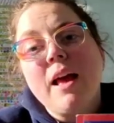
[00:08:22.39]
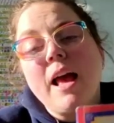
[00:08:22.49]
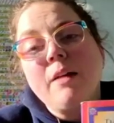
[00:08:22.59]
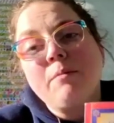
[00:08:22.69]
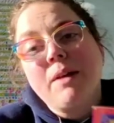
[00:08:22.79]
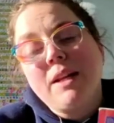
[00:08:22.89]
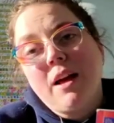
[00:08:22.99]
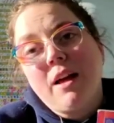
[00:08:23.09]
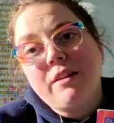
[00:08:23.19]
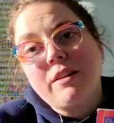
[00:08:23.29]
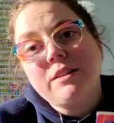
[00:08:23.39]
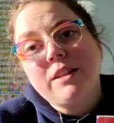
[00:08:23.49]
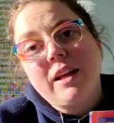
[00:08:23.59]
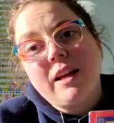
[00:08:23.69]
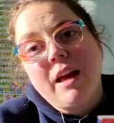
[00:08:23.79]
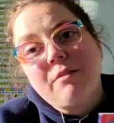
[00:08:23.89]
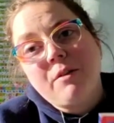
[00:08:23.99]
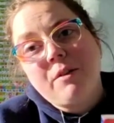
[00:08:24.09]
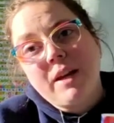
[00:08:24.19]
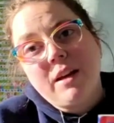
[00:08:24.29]
and many others every
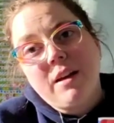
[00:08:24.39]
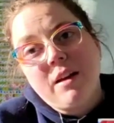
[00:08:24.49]
week.